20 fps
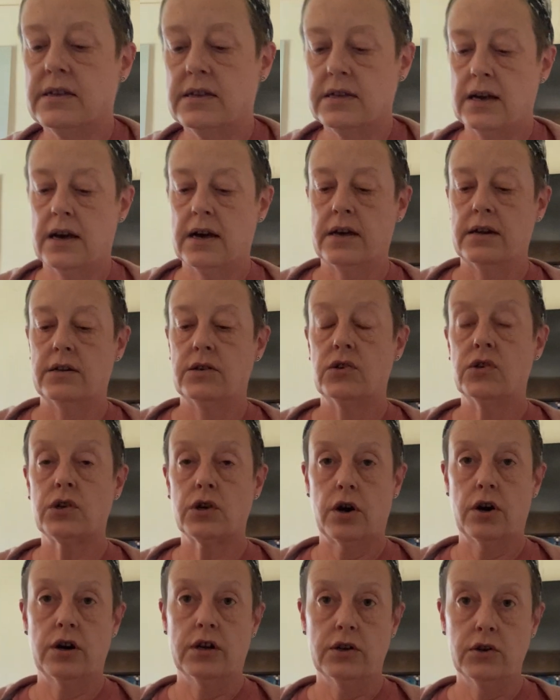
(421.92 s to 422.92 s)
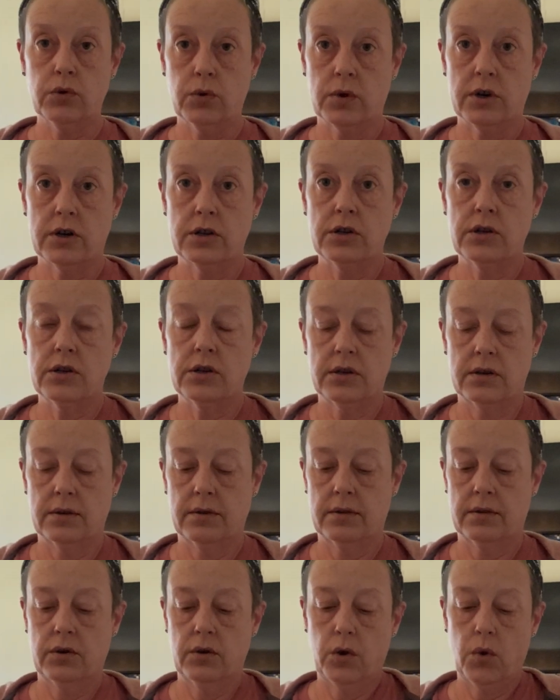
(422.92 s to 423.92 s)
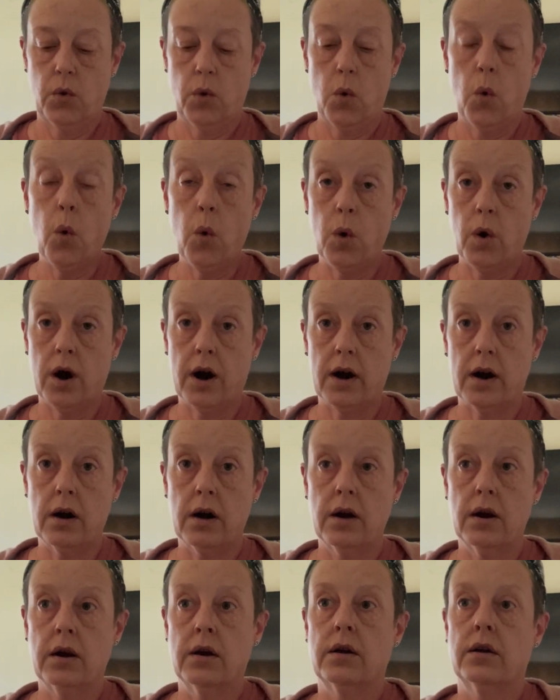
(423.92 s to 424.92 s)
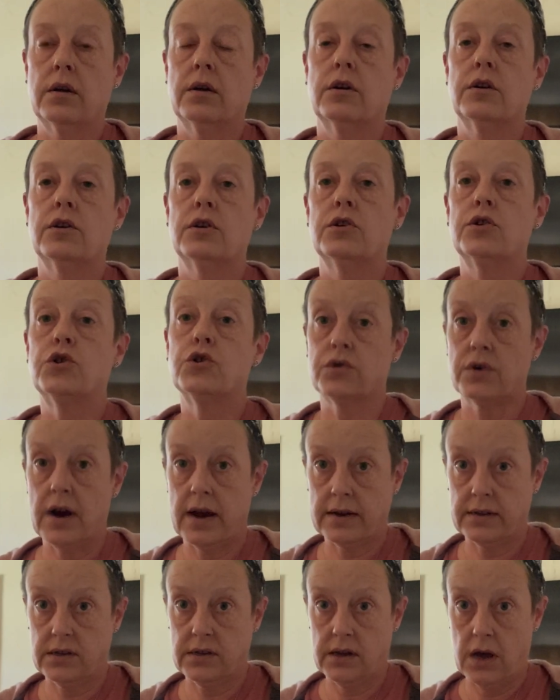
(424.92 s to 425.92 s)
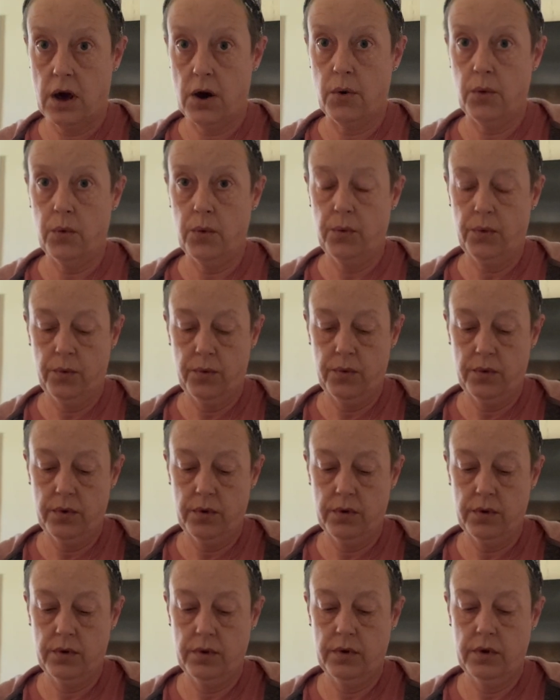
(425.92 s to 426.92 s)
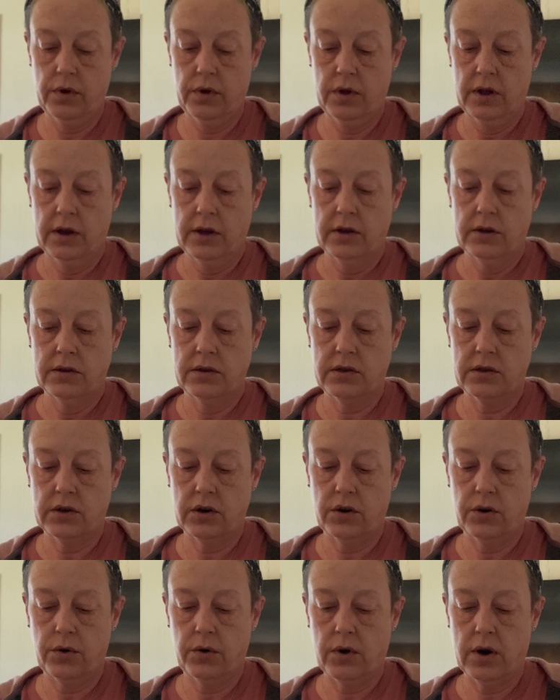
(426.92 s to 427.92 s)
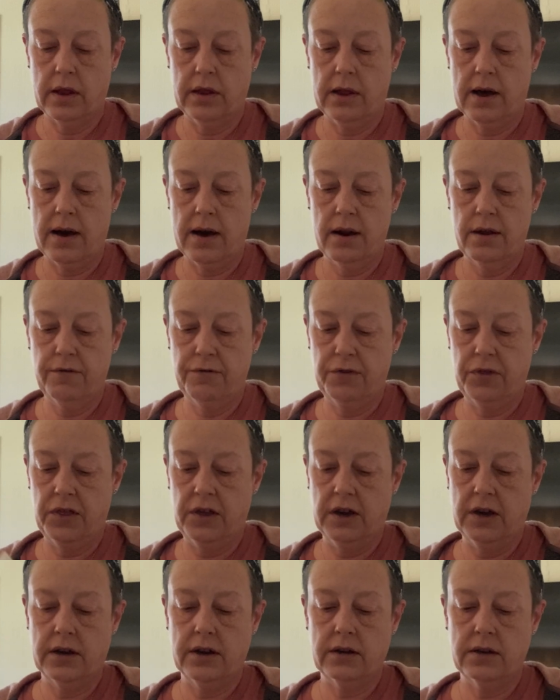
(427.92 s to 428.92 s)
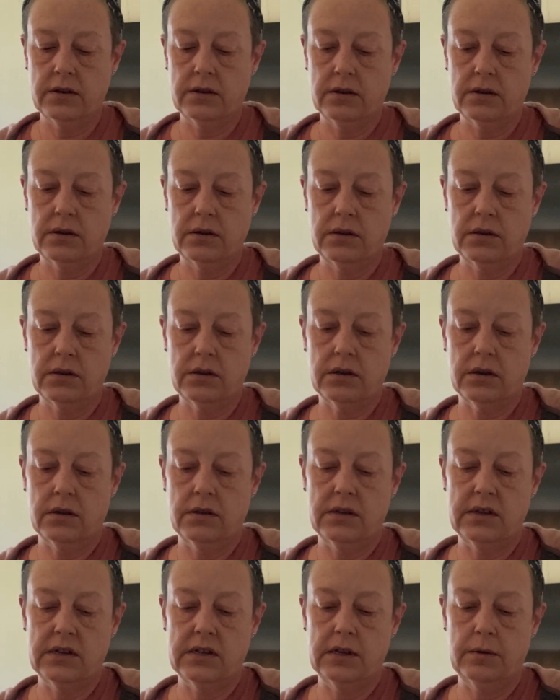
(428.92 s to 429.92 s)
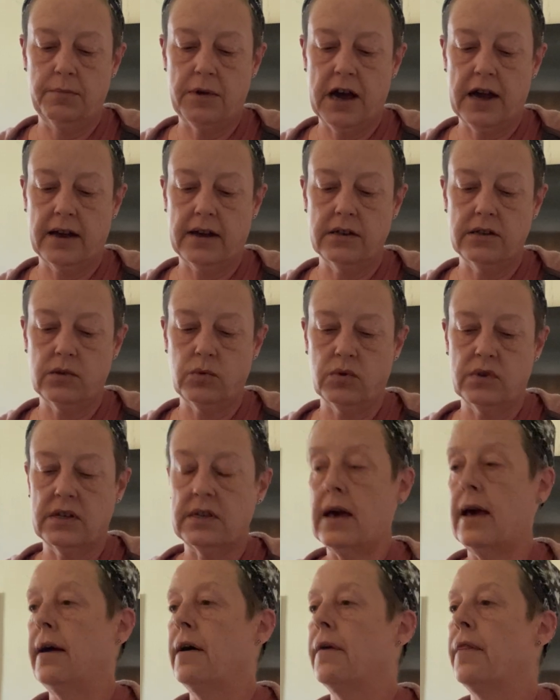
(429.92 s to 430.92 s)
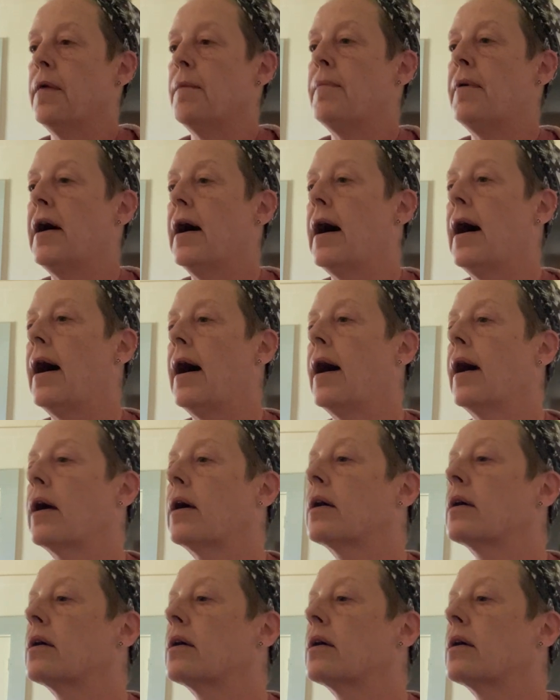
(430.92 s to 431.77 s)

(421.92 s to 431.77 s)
said start indoors or direct sow. So a lot of things seed packets will say on the back.